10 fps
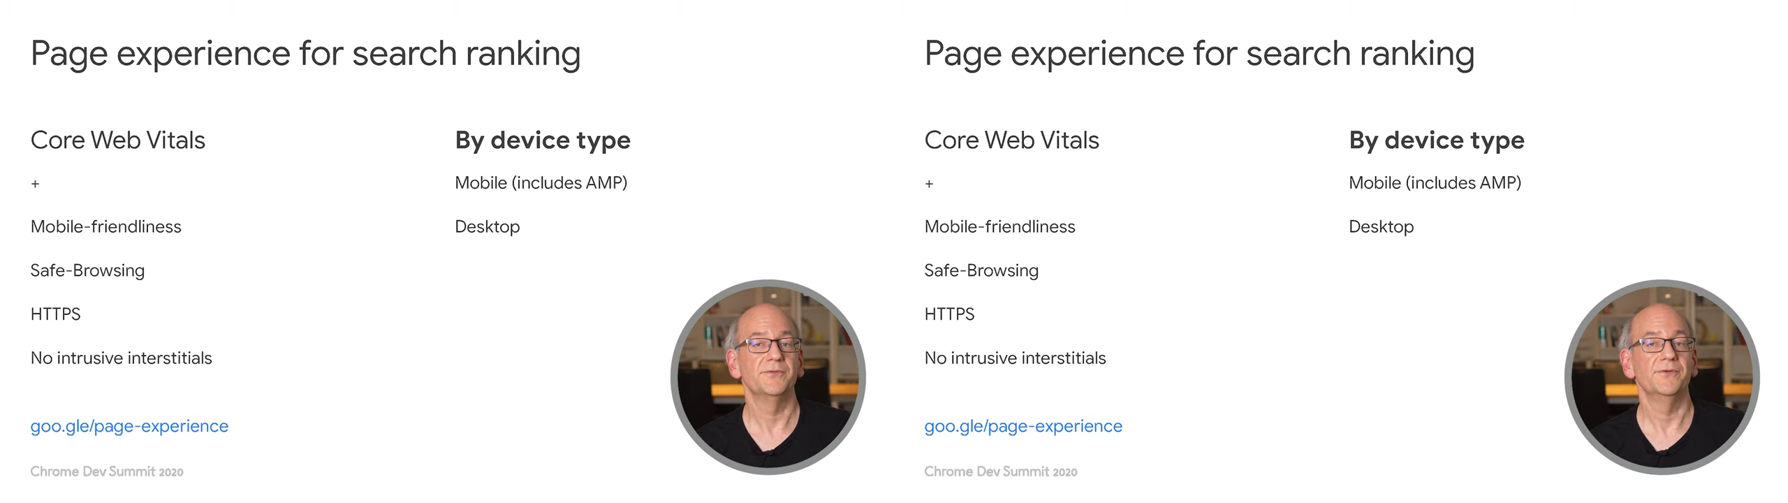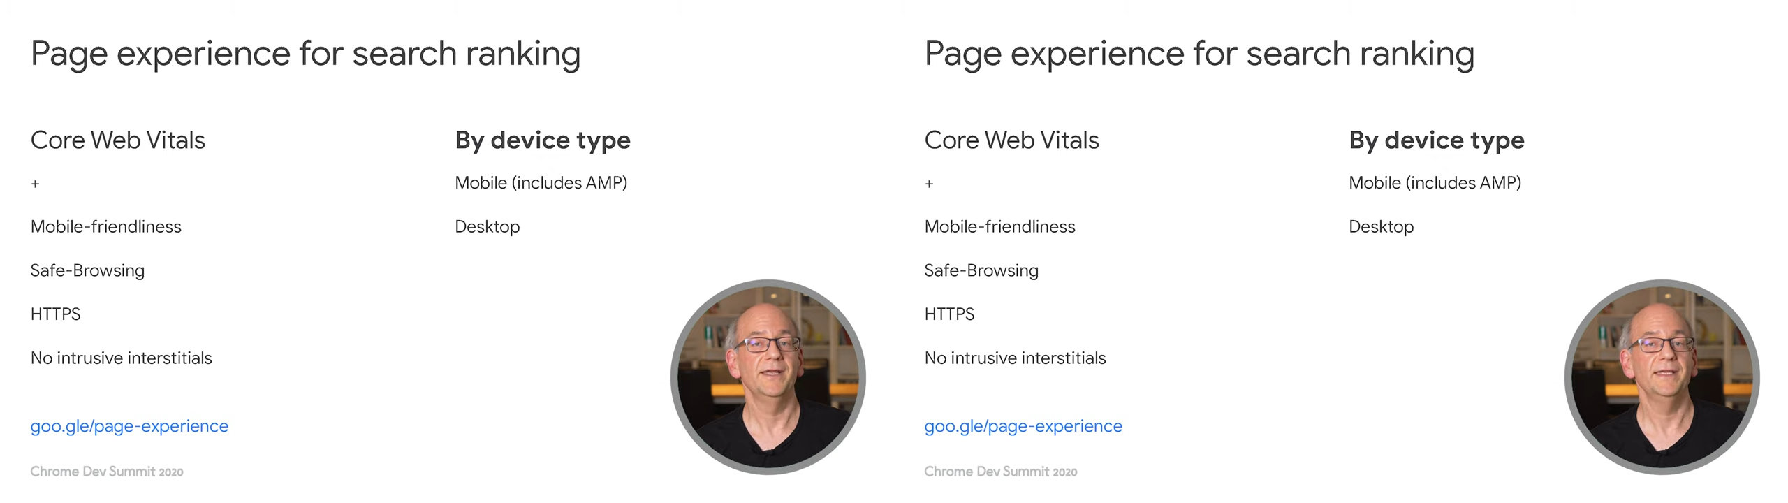
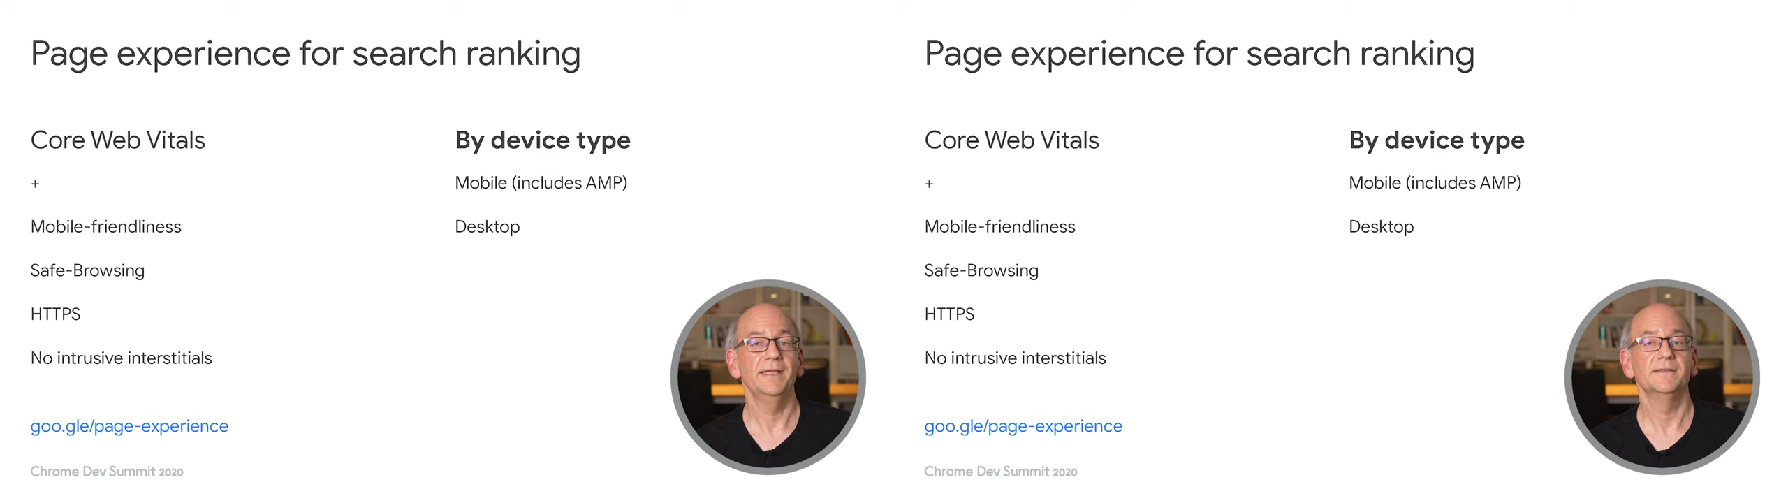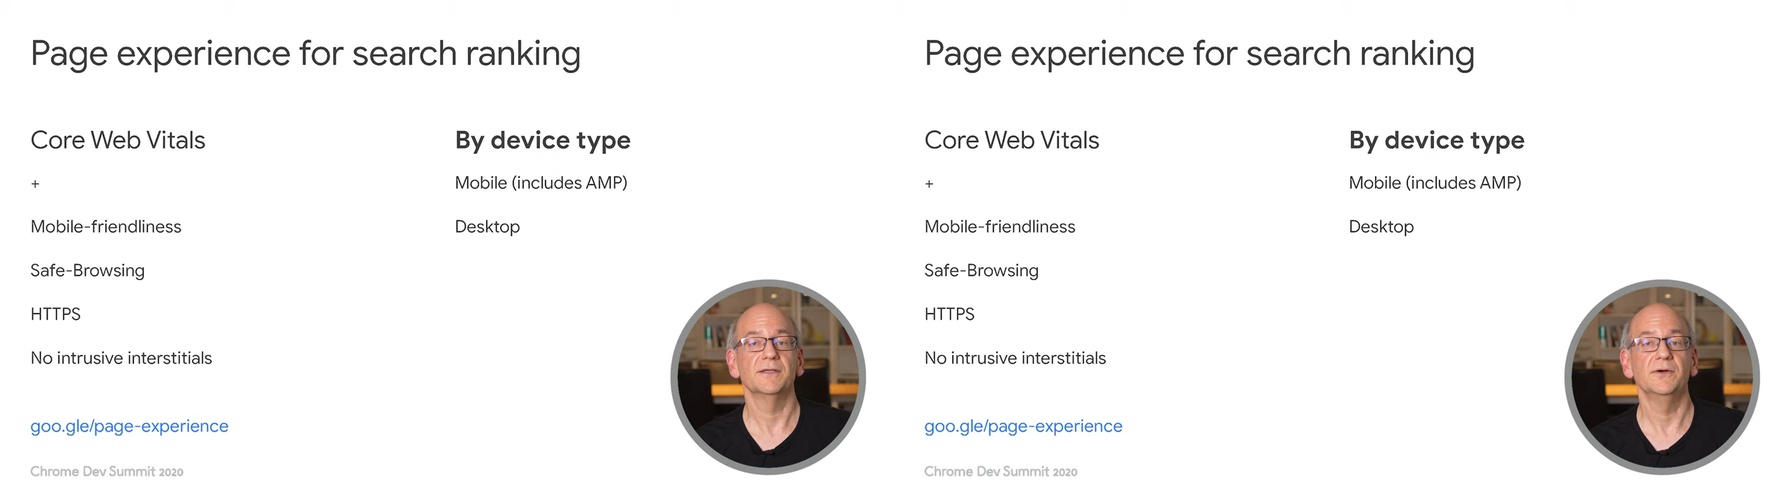the
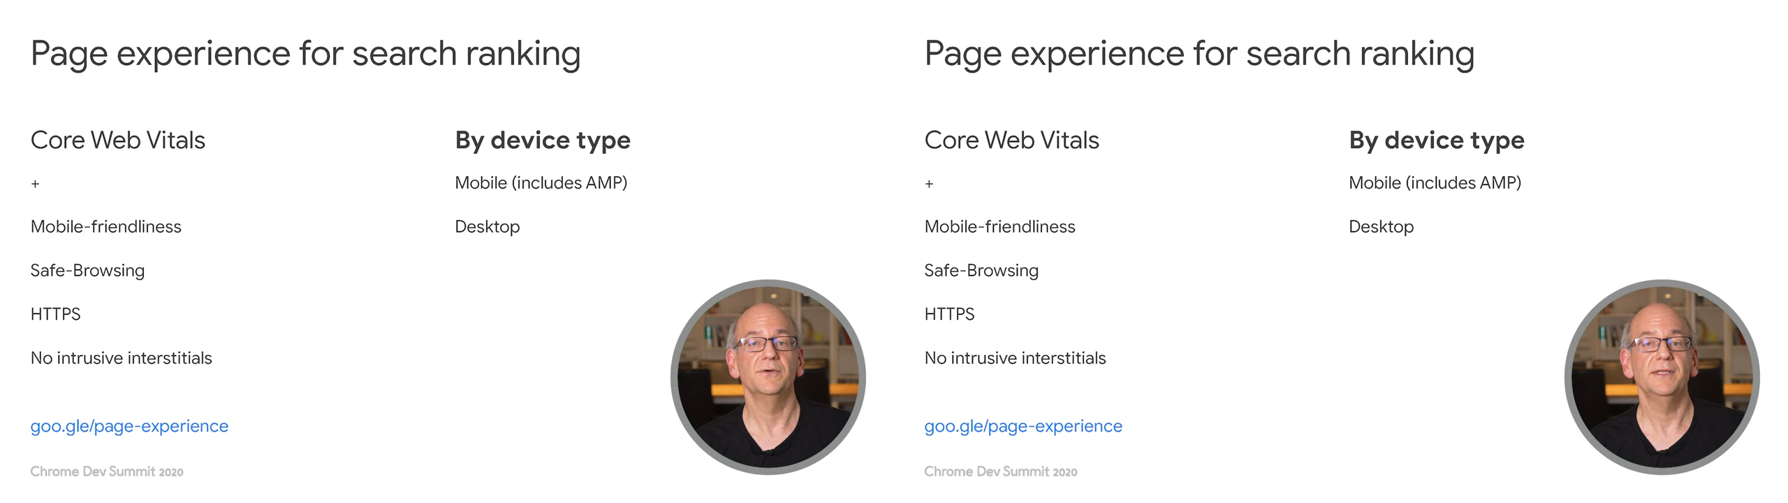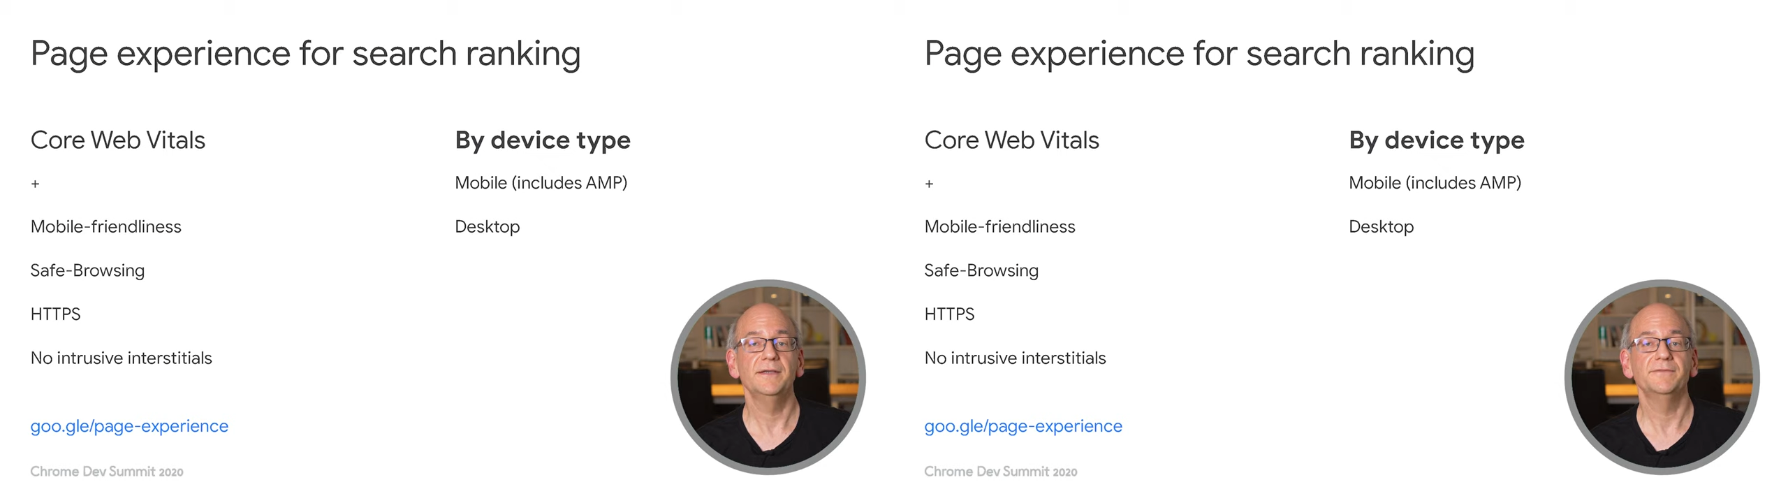ranking is
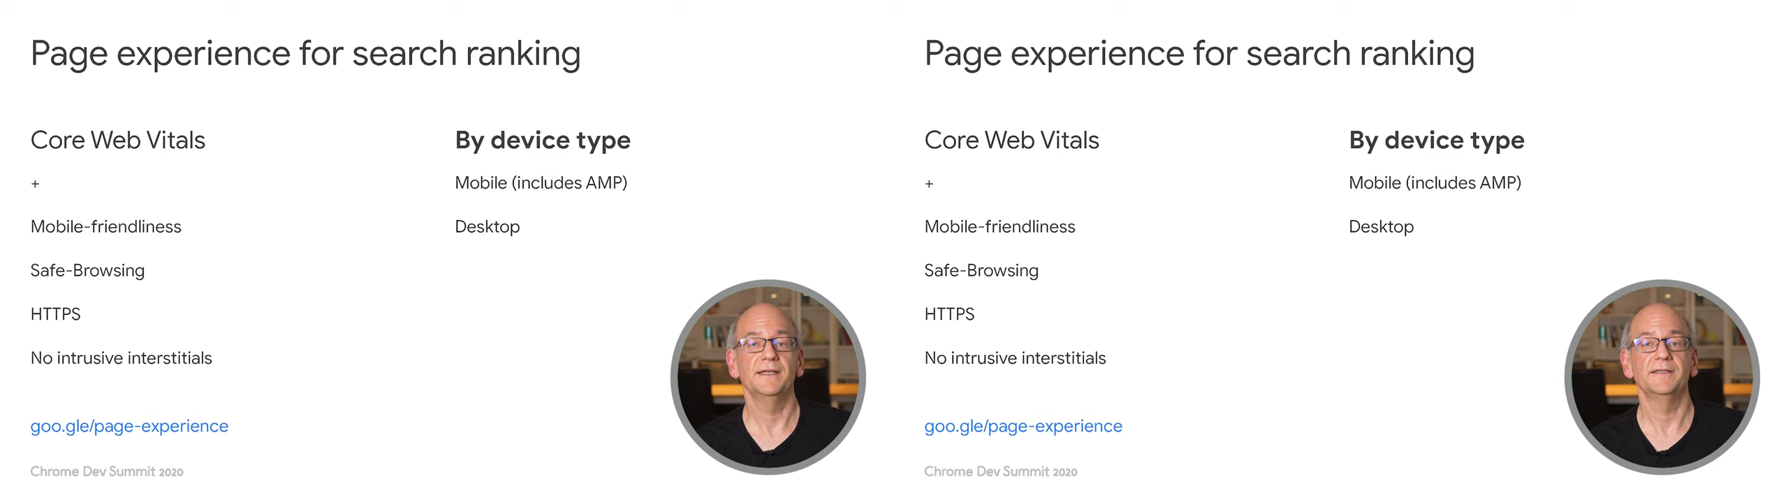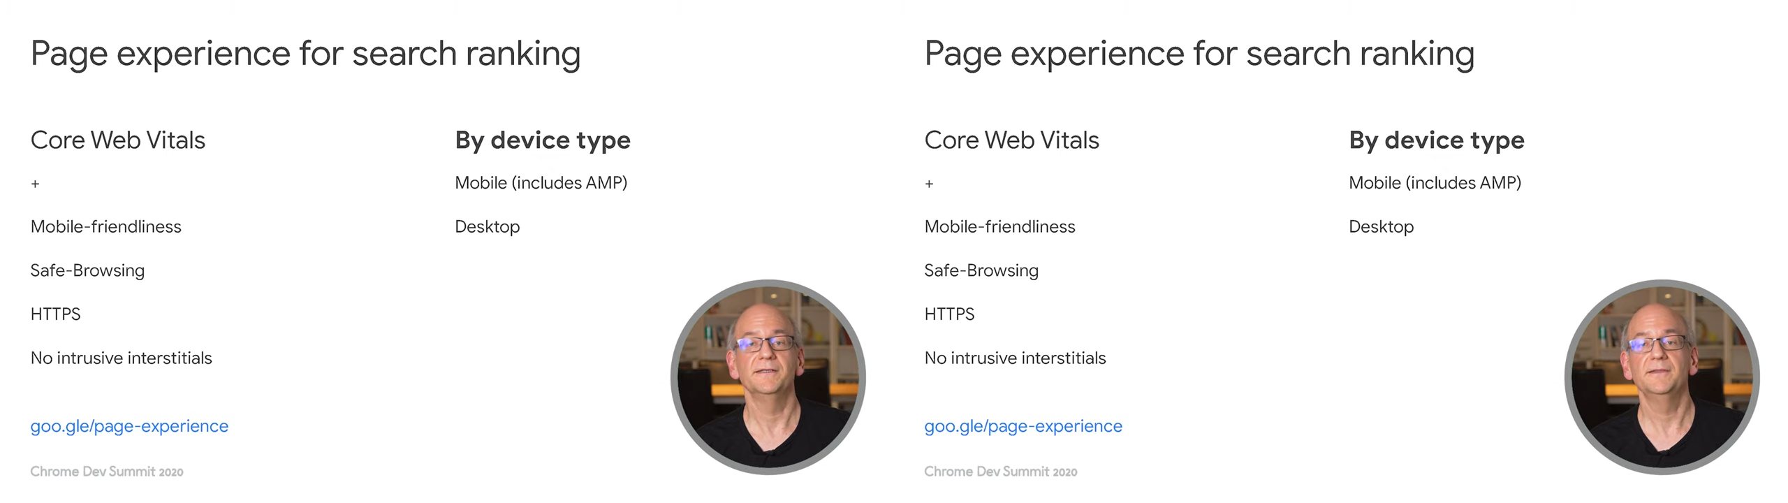only
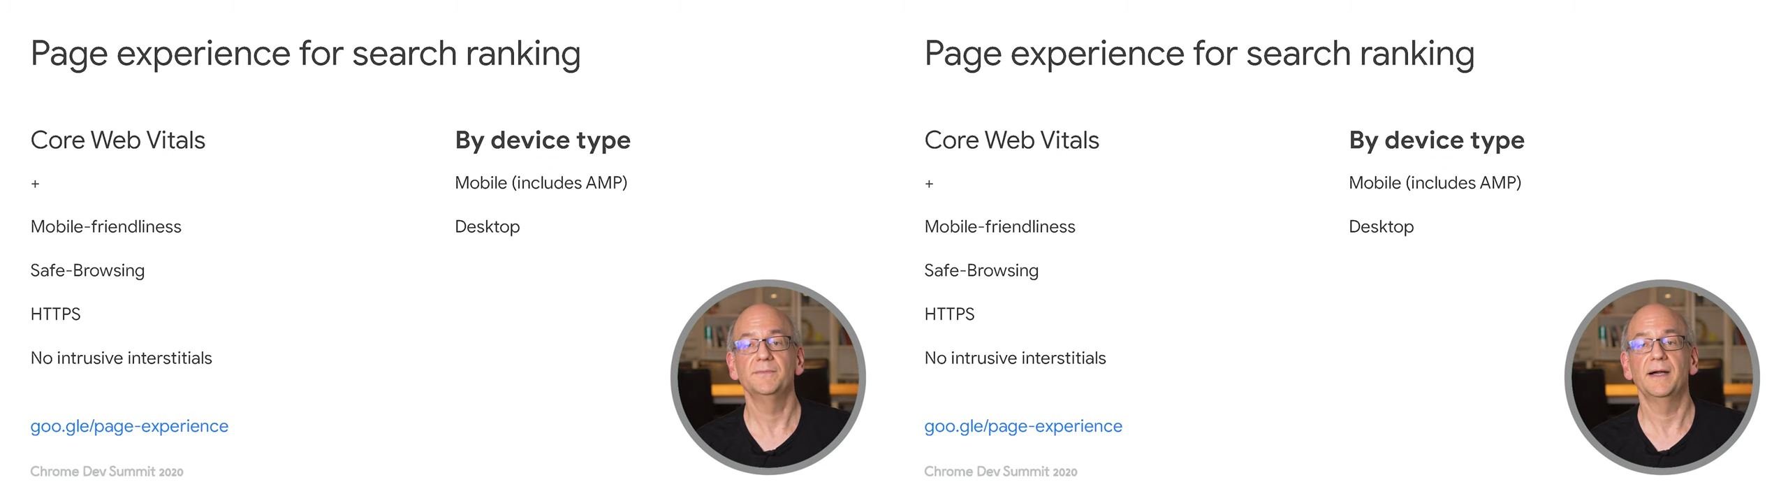affected